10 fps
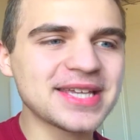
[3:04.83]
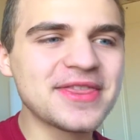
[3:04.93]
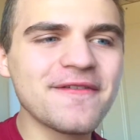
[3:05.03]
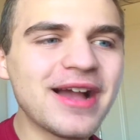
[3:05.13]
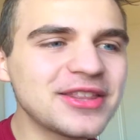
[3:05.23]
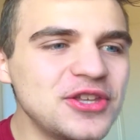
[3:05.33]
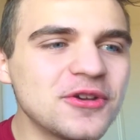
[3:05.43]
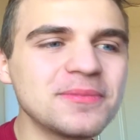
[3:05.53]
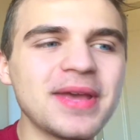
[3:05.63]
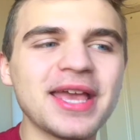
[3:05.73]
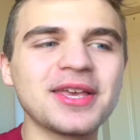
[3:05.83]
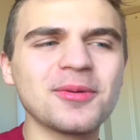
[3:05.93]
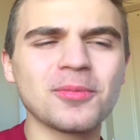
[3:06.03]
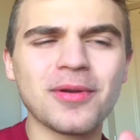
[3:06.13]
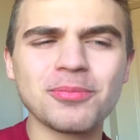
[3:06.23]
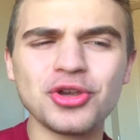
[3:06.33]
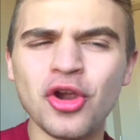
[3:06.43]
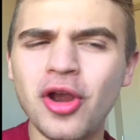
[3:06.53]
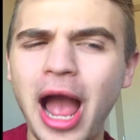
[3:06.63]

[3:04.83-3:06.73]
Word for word: And the fact that you can pick your